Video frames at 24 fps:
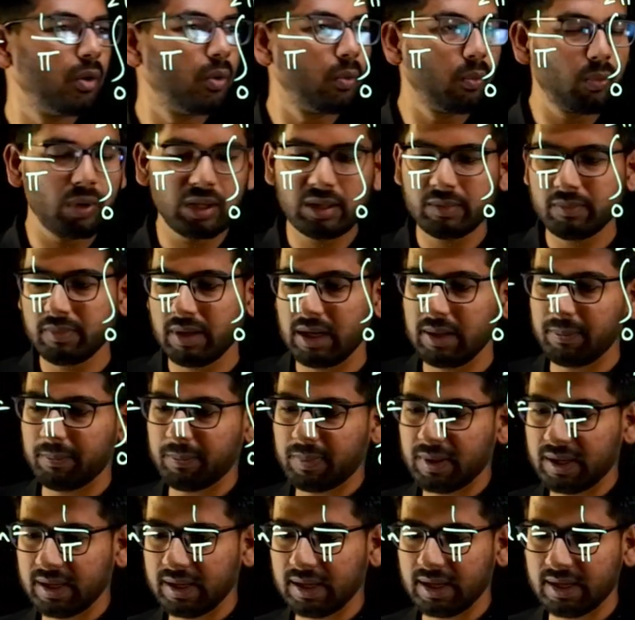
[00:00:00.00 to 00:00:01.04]
1 by
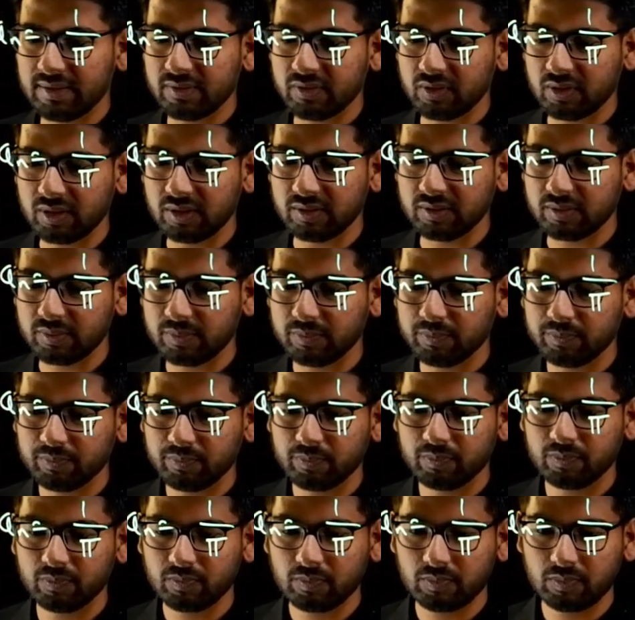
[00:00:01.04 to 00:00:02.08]
pi as it is,
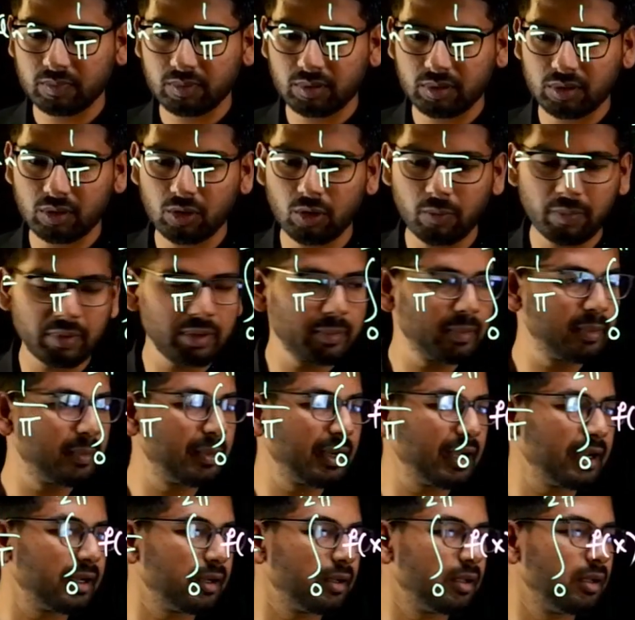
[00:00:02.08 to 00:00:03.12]
open a
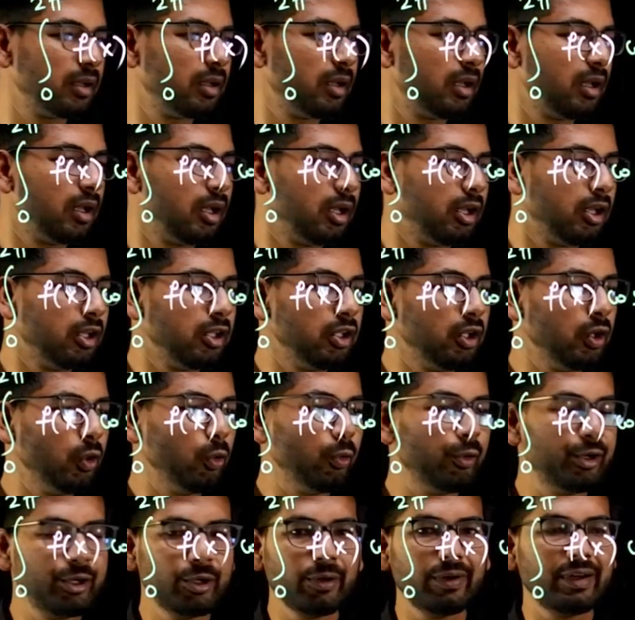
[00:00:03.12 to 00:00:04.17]
bracket,
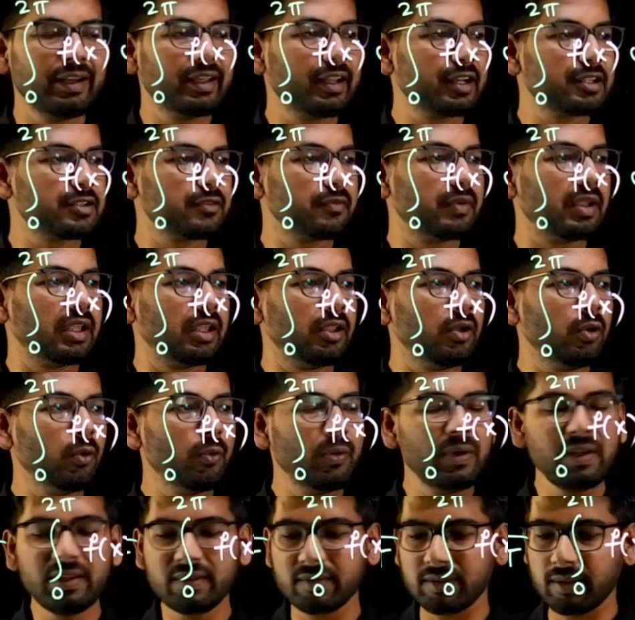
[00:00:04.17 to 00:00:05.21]
u into integration v.
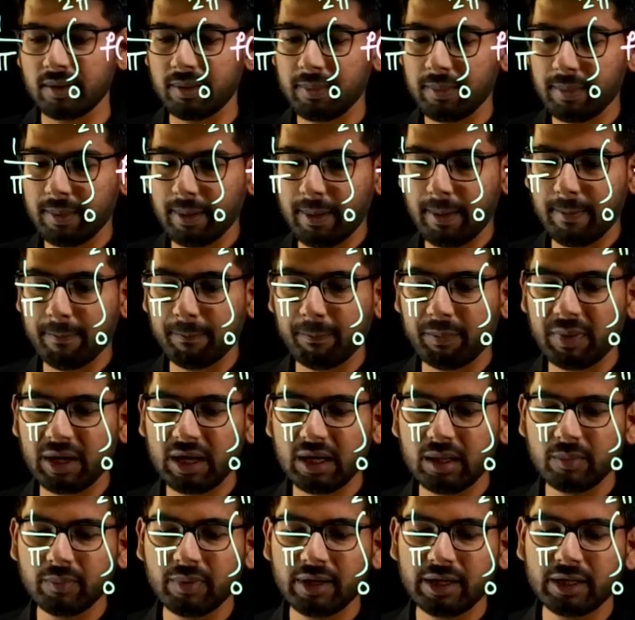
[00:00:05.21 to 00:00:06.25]
U is
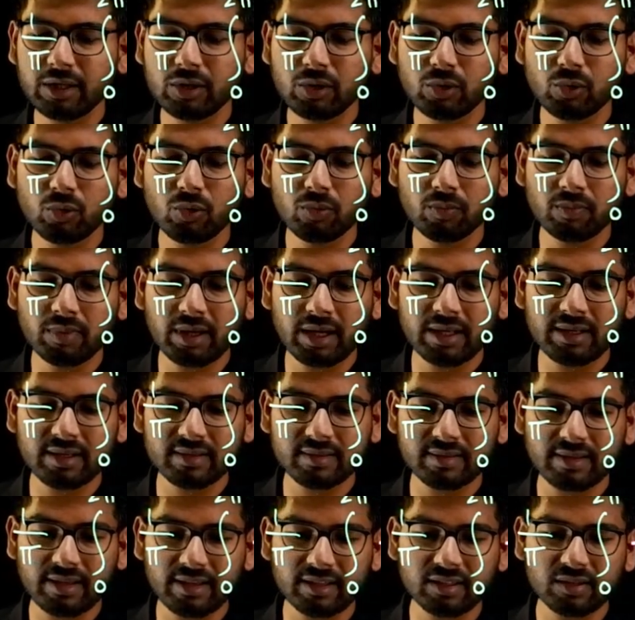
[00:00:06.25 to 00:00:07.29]
pi by 2
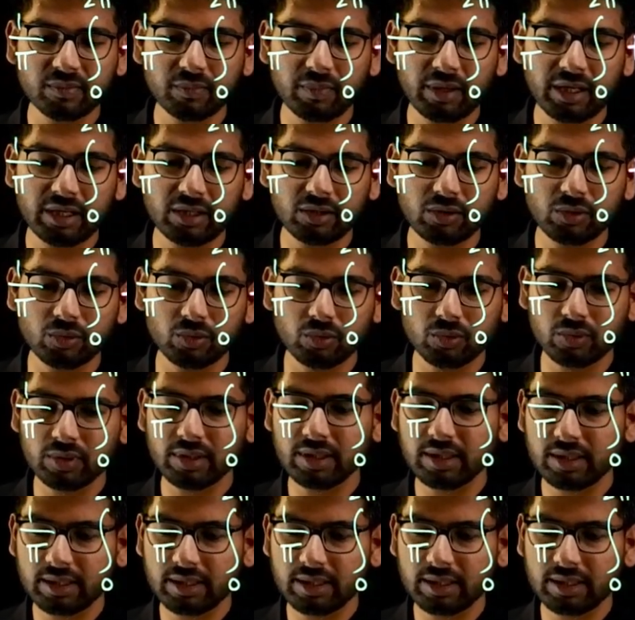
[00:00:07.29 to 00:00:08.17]
minus x by 2.